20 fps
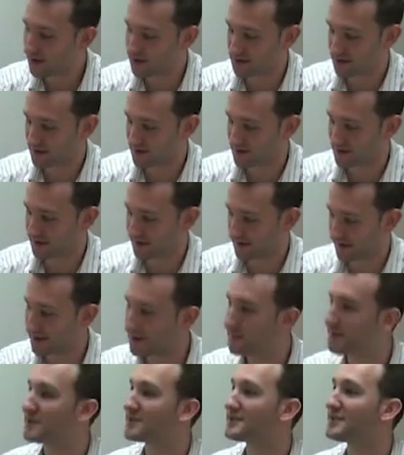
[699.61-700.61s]
Just
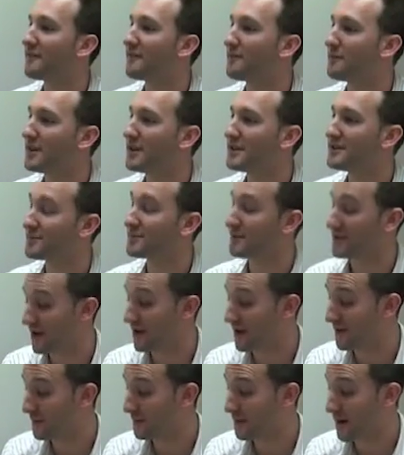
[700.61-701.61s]
keep it in a safe place with
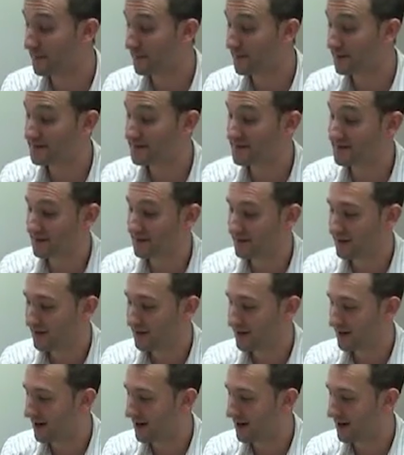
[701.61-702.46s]
your other papers.